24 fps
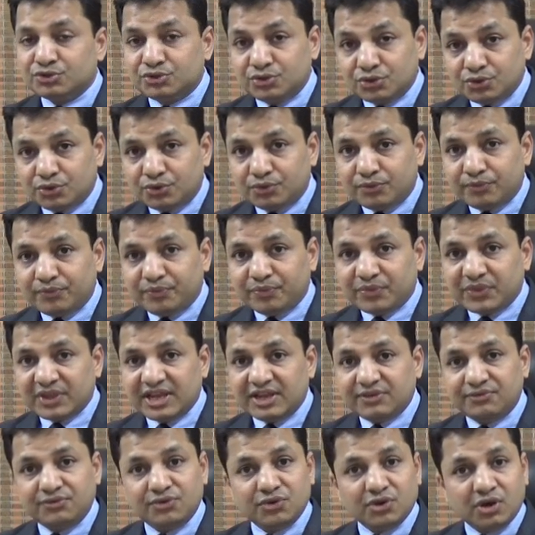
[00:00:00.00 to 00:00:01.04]
So
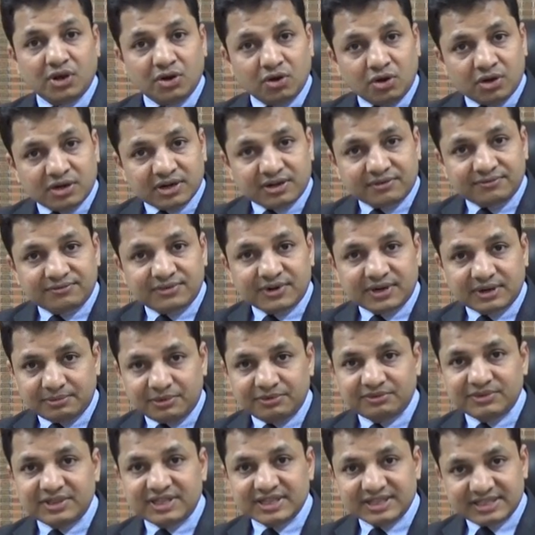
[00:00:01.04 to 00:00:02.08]
if you are not comfortable
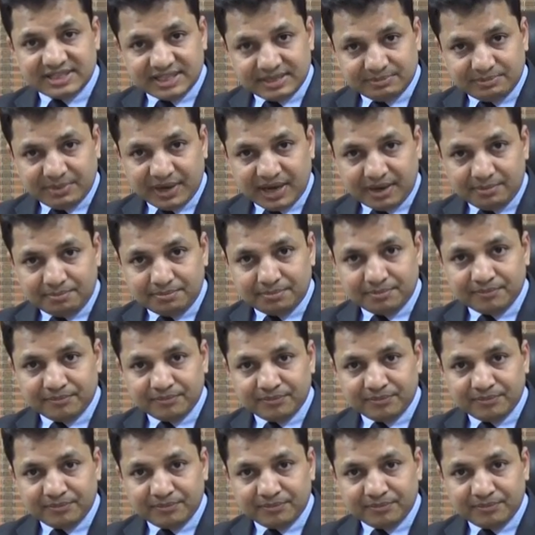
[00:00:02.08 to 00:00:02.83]
with the CPAP,